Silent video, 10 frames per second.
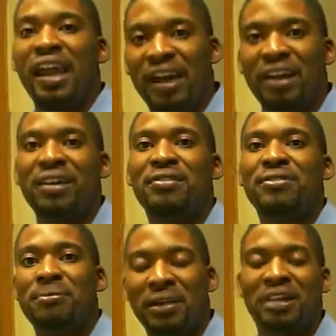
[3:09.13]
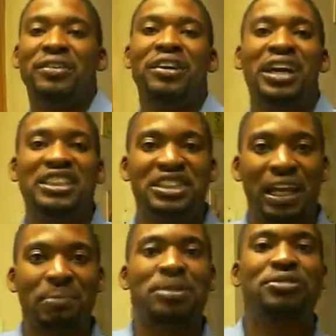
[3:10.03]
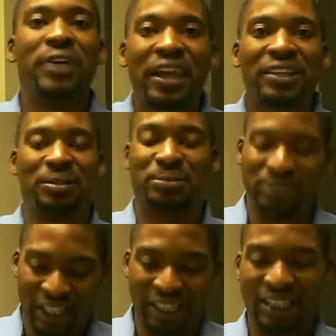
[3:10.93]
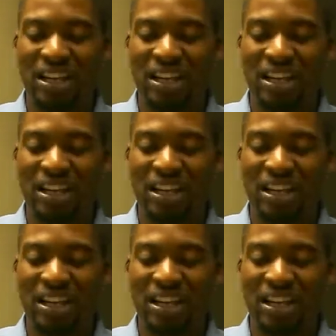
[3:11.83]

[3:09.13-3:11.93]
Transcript: air from entering our chamber's vacuum state.